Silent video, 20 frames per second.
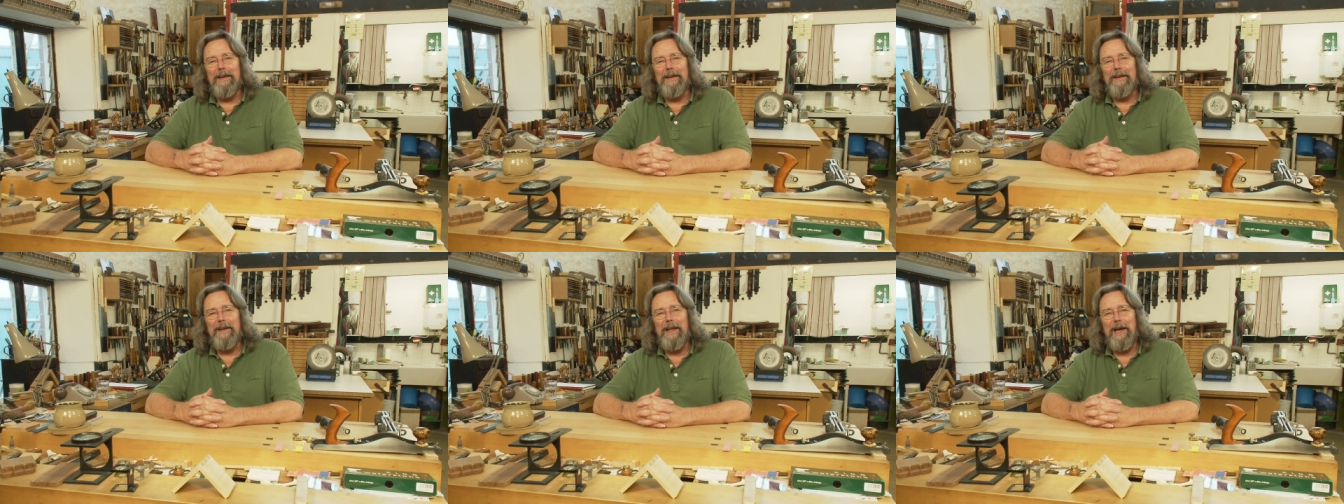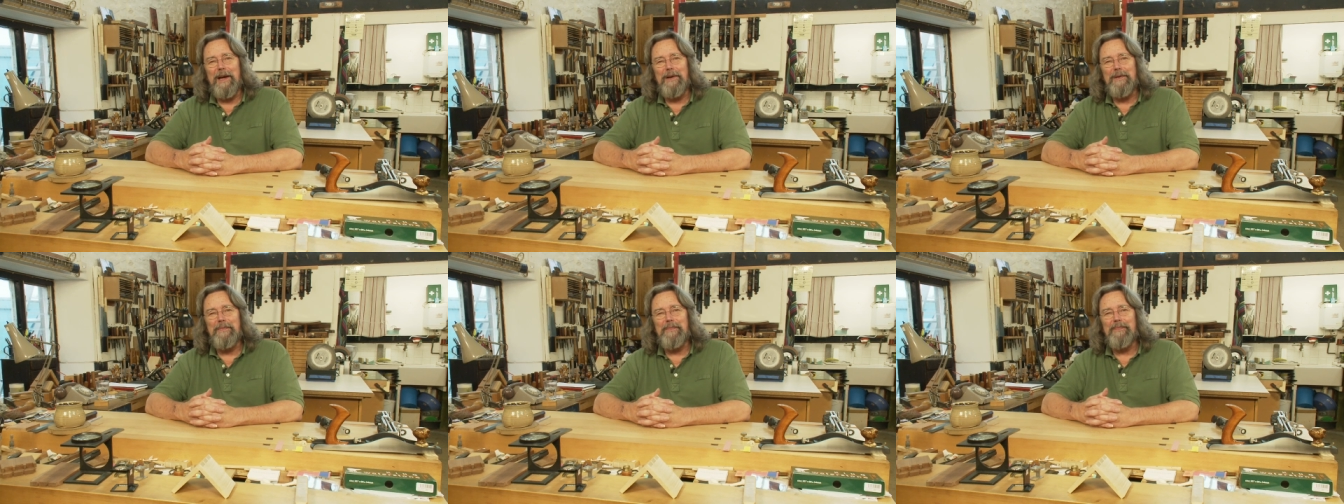
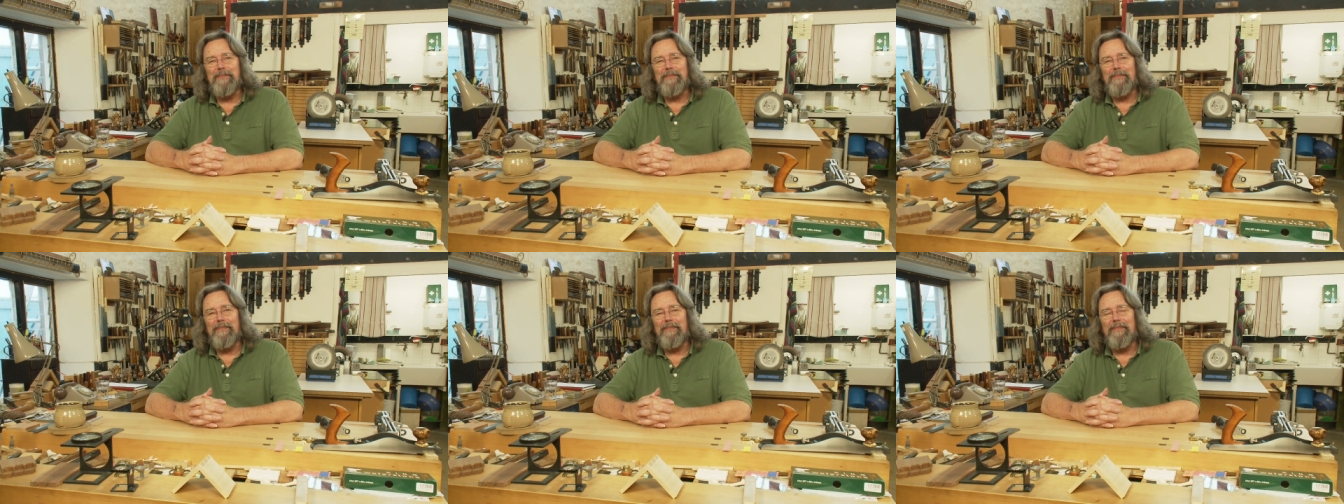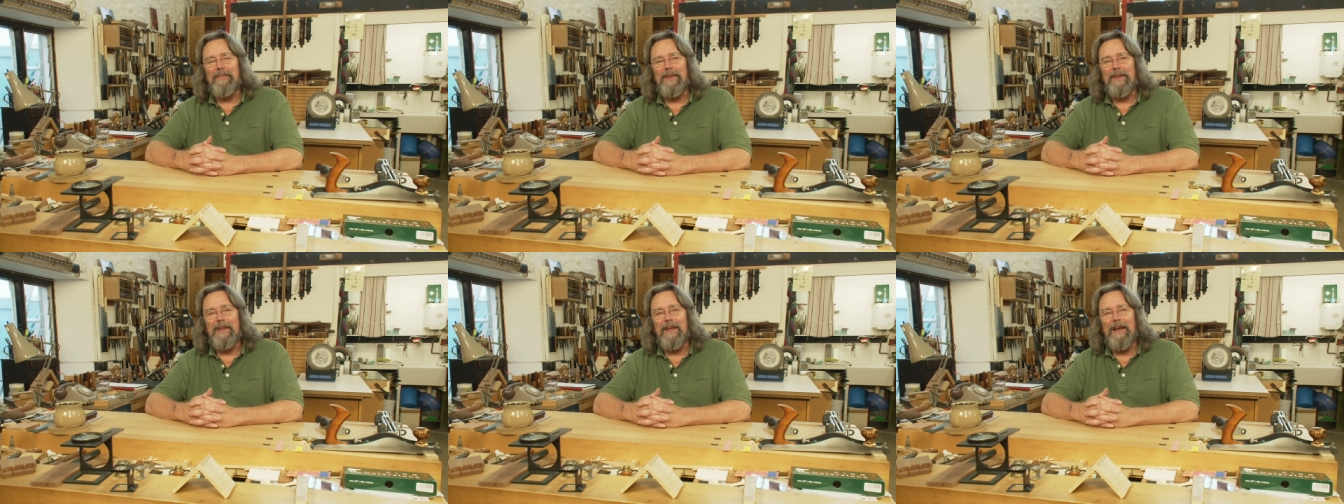Now,
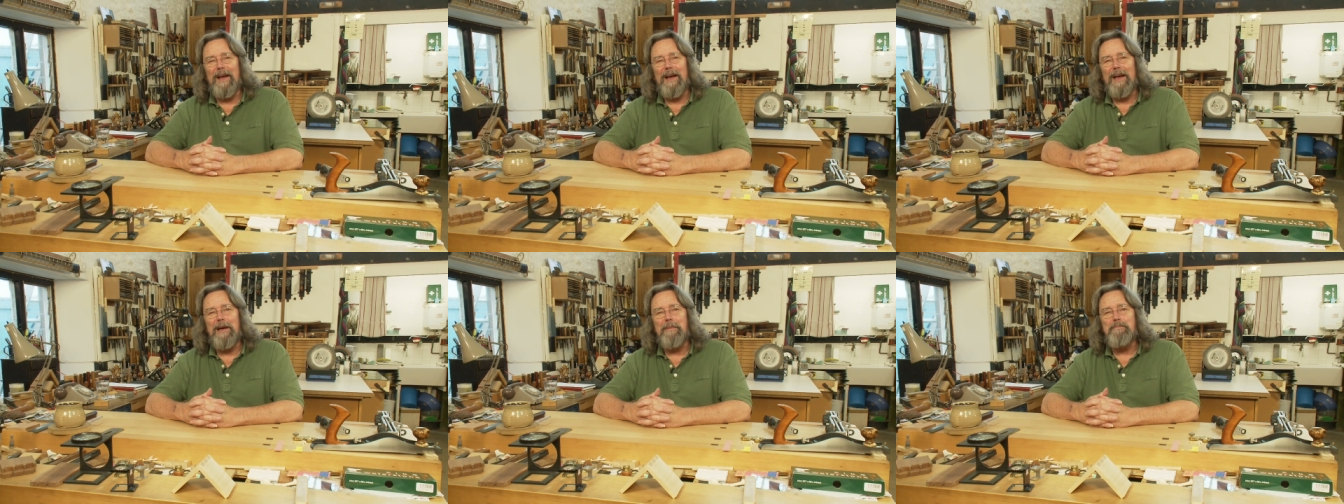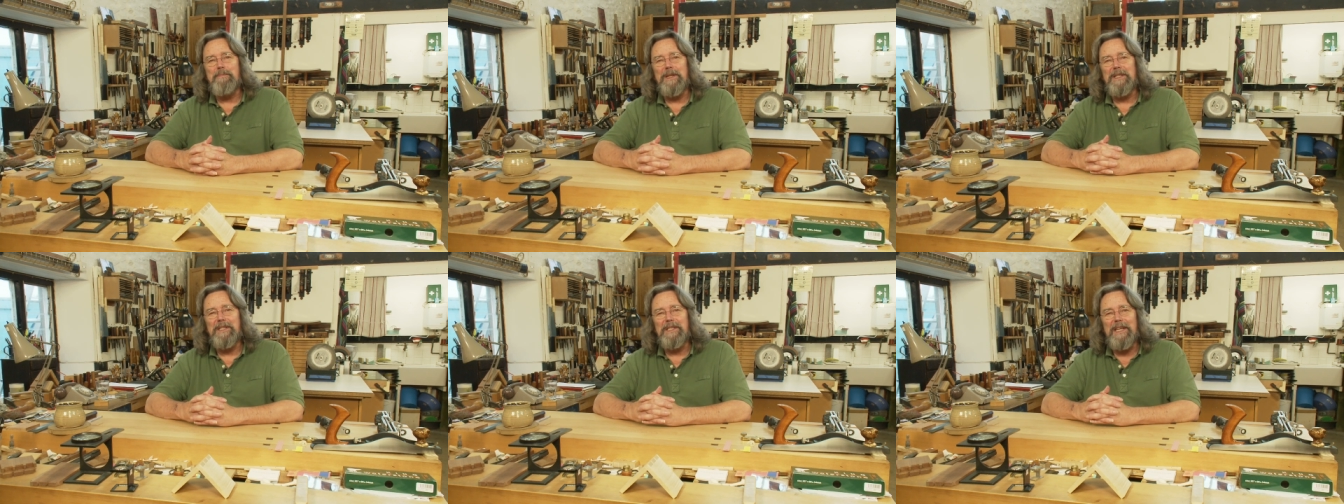I
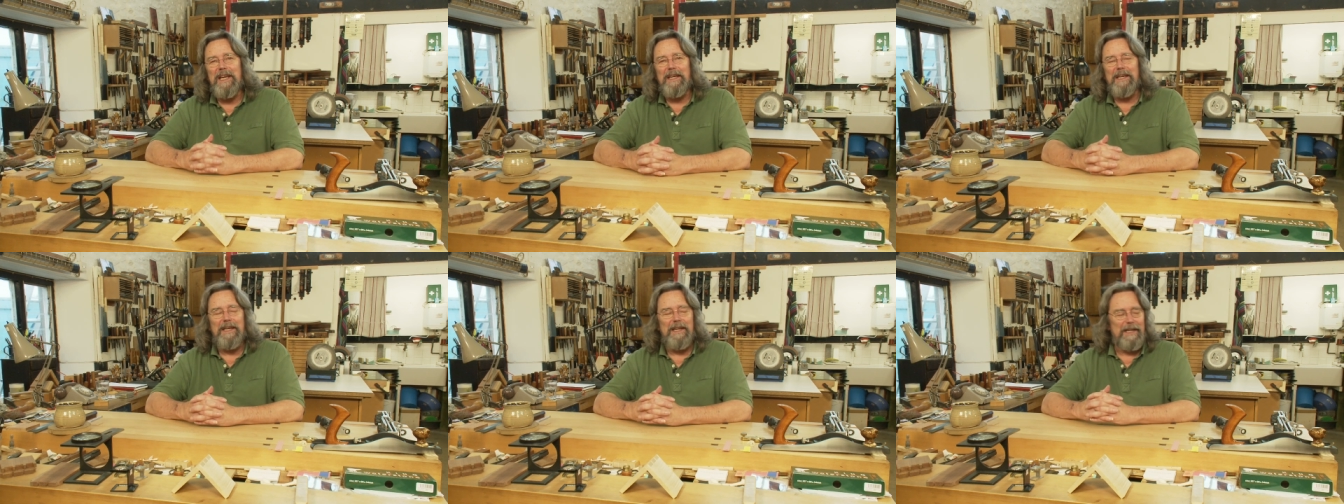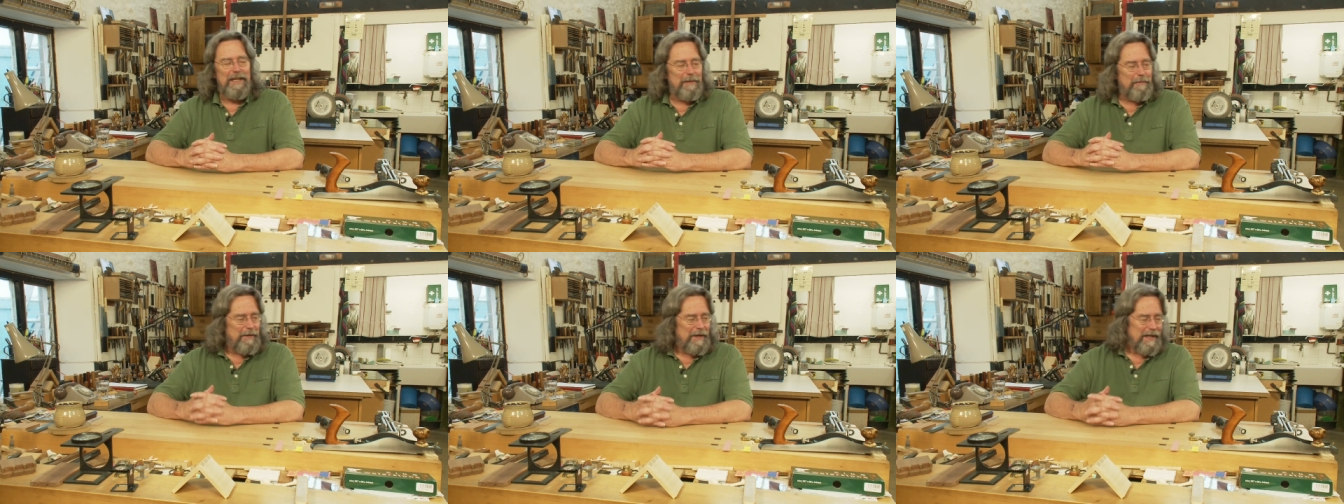am
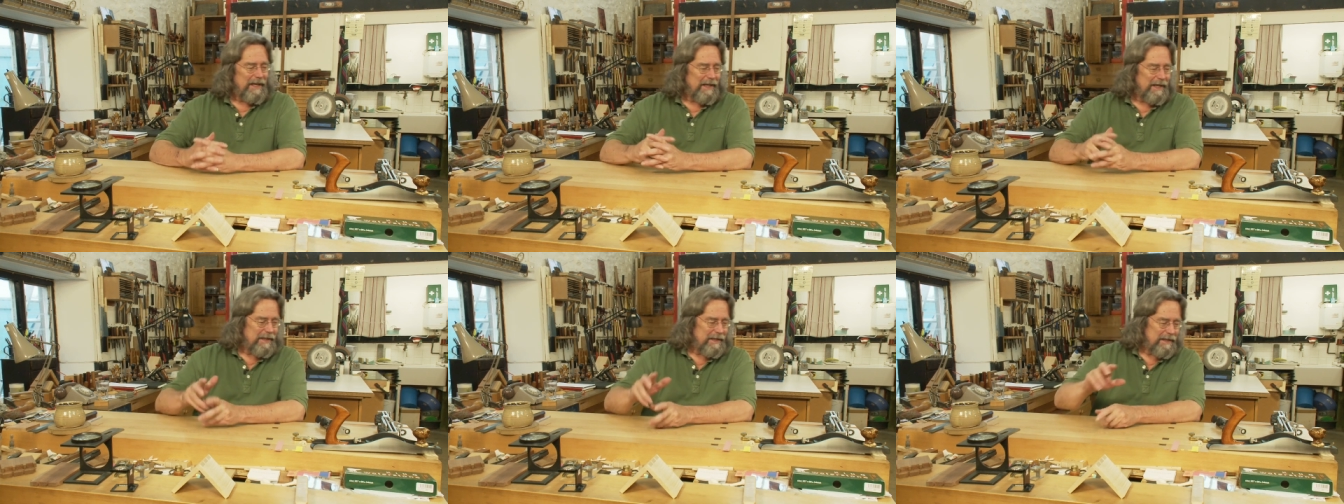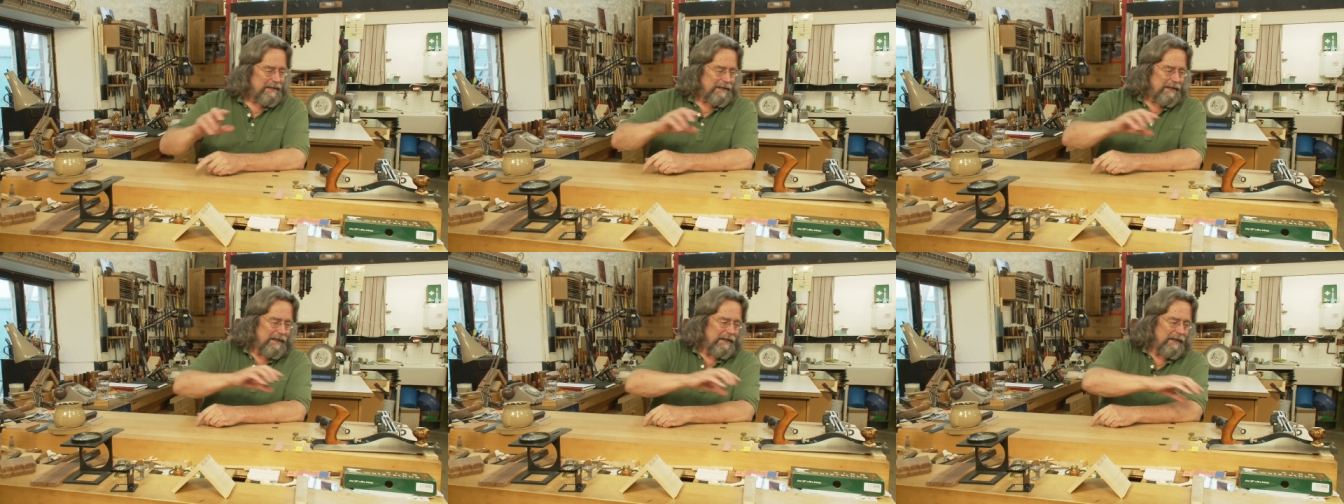particularly
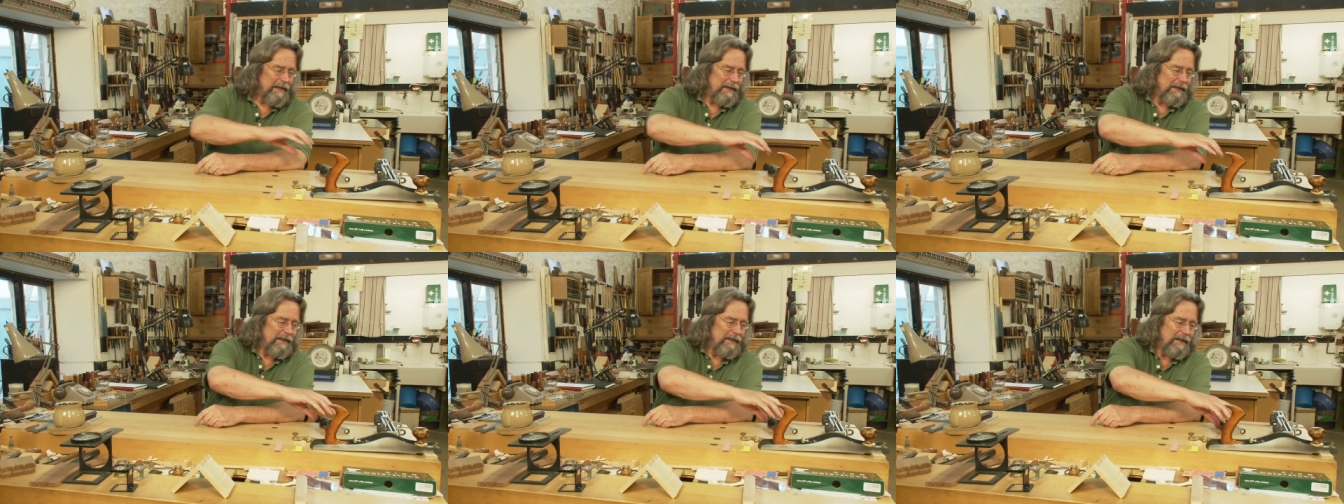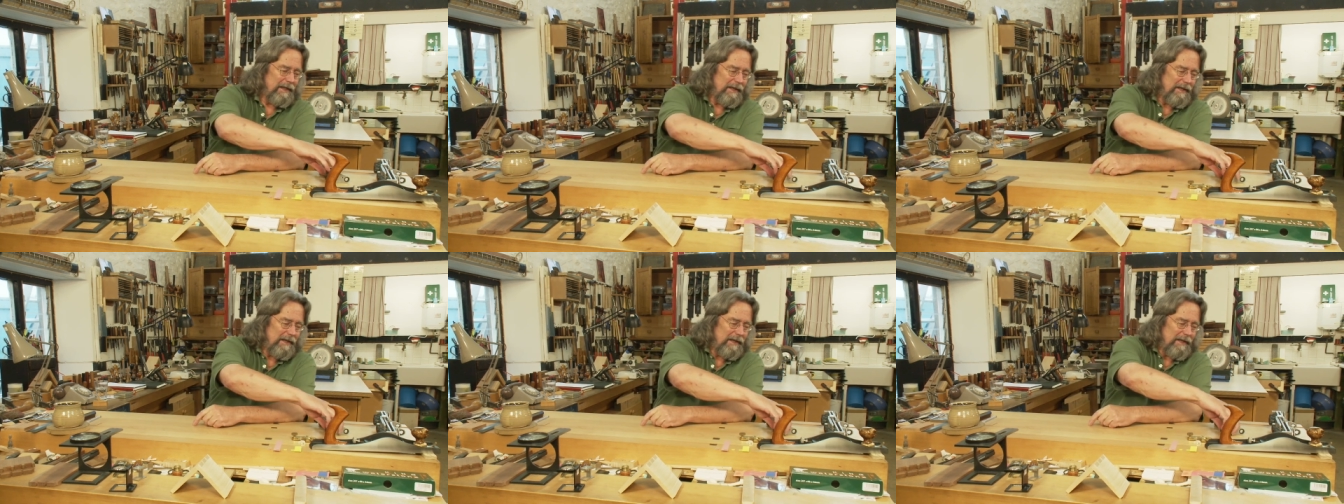pleased
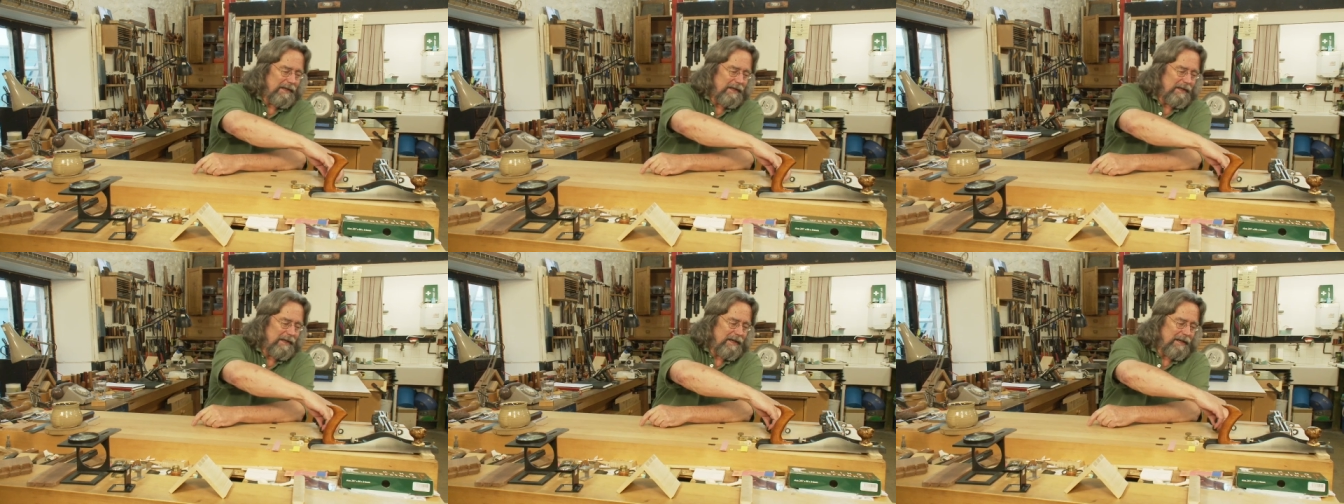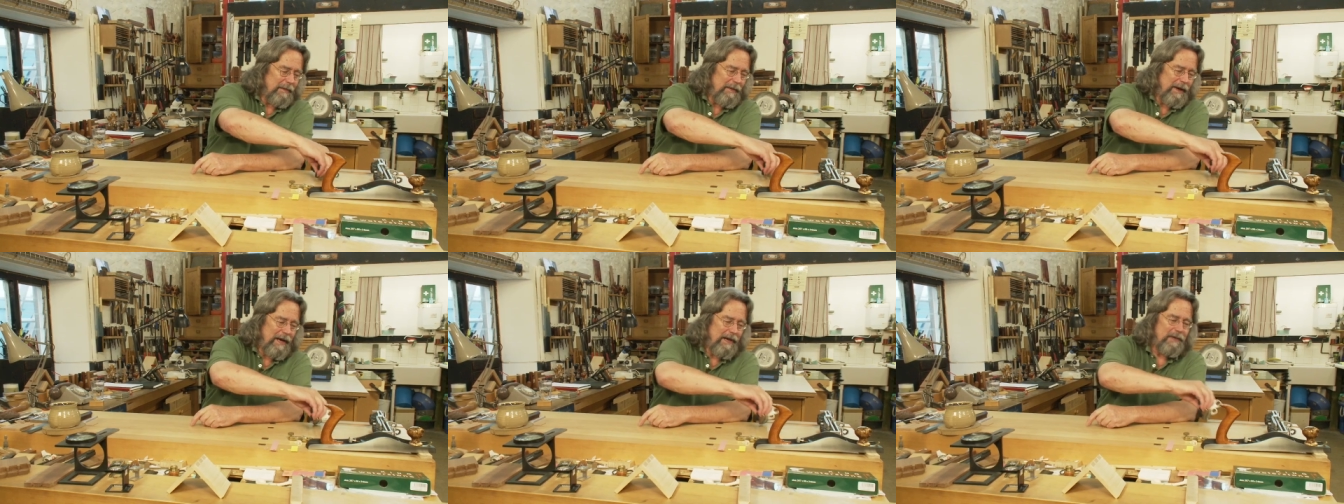
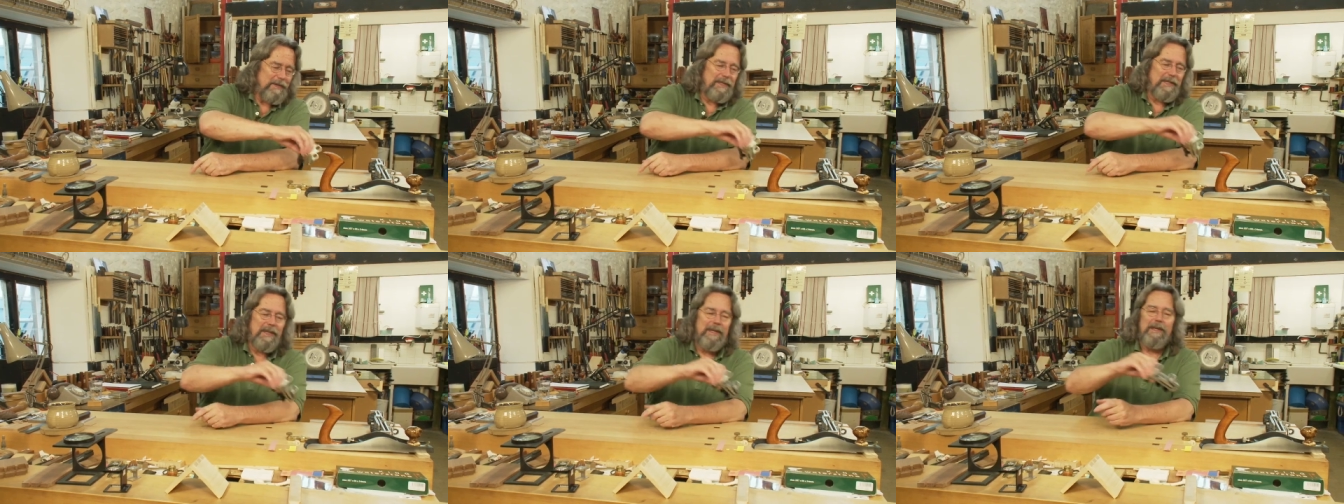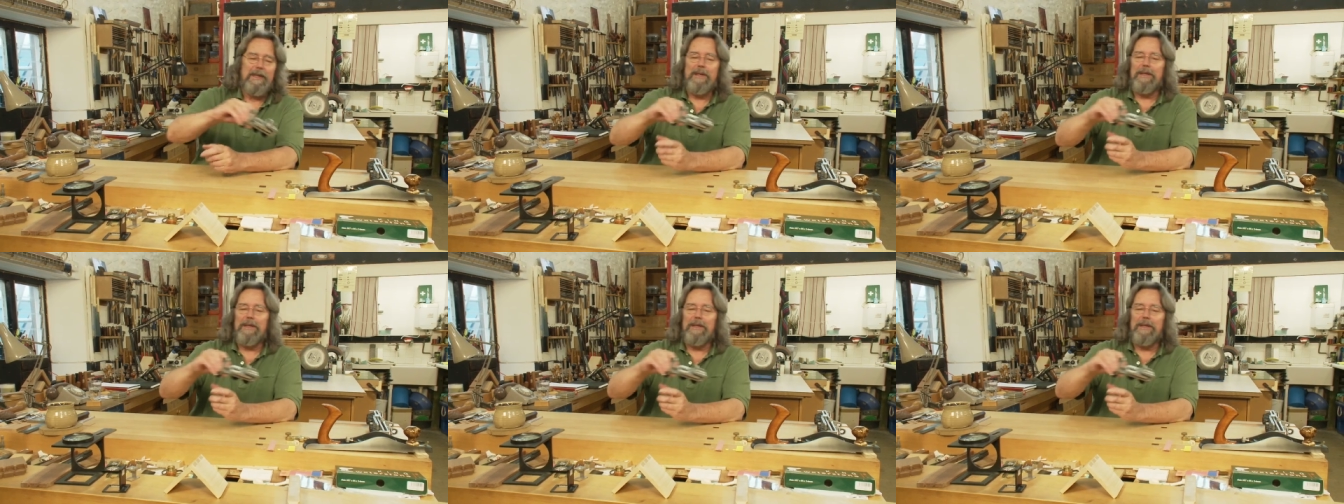about